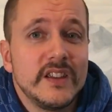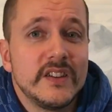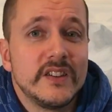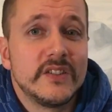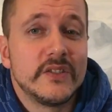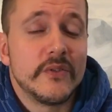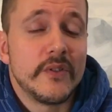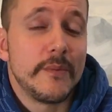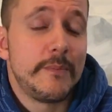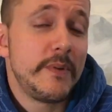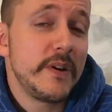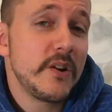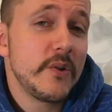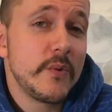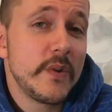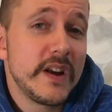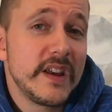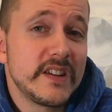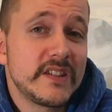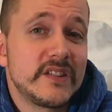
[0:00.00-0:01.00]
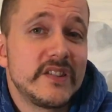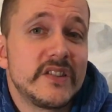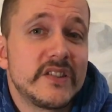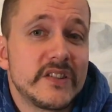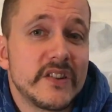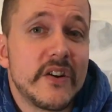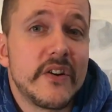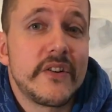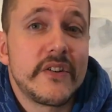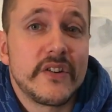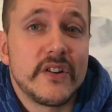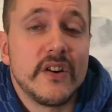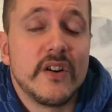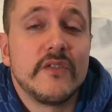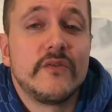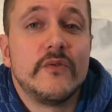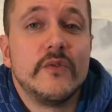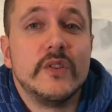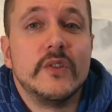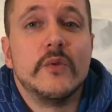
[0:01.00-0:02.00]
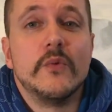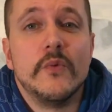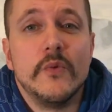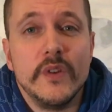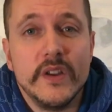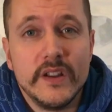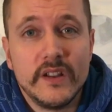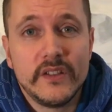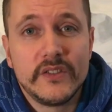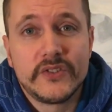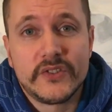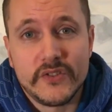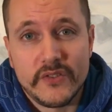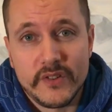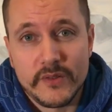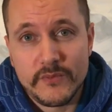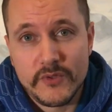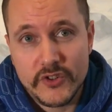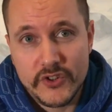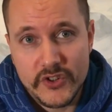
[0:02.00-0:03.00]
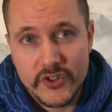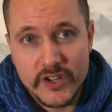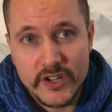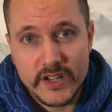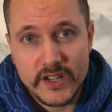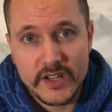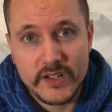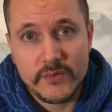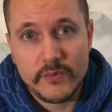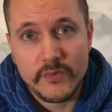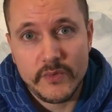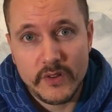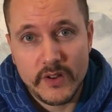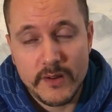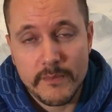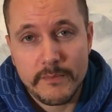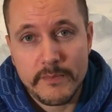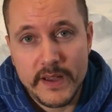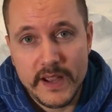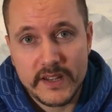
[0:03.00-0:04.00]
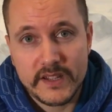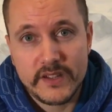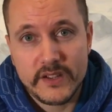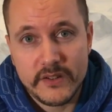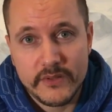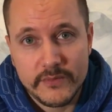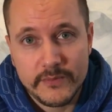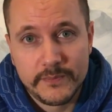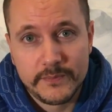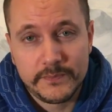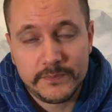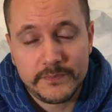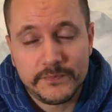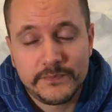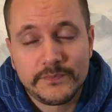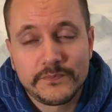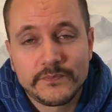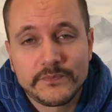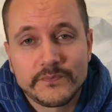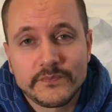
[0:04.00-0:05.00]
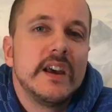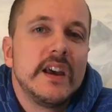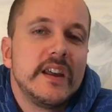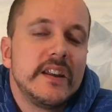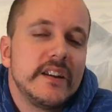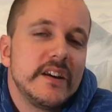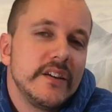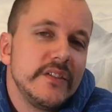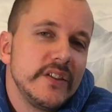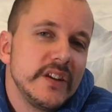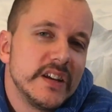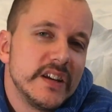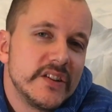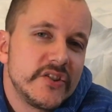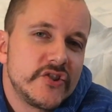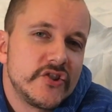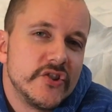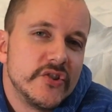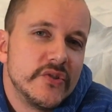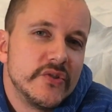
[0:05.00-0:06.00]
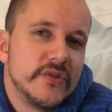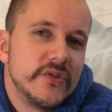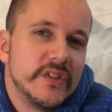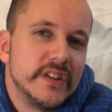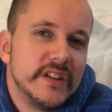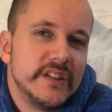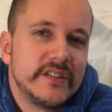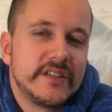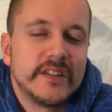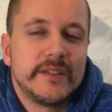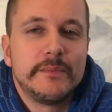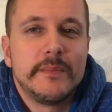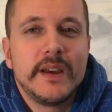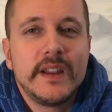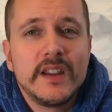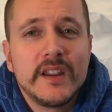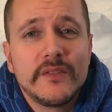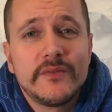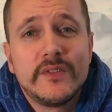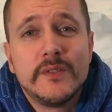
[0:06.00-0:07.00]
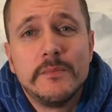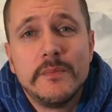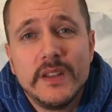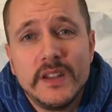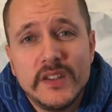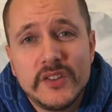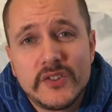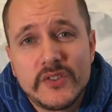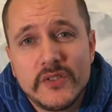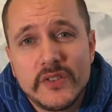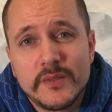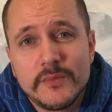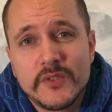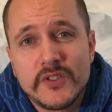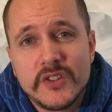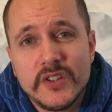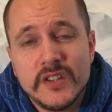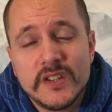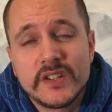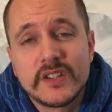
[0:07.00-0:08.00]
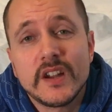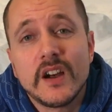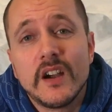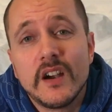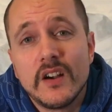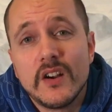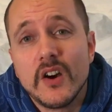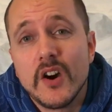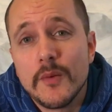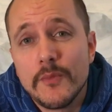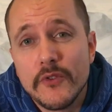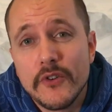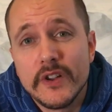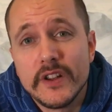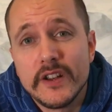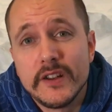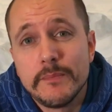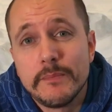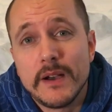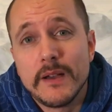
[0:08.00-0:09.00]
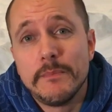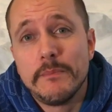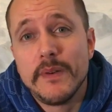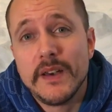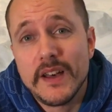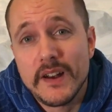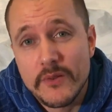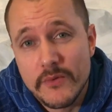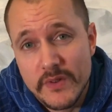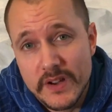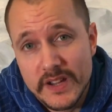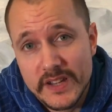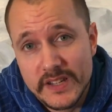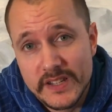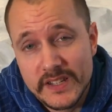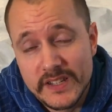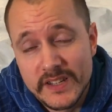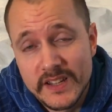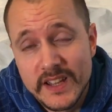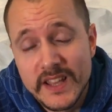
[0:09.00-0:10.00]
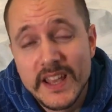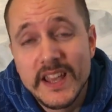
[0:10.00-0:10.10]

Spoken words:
So a better way is to start off with a real sewing machine, as we'll come back to. Another issue is that many of the mini sewing machines are operated by batteries.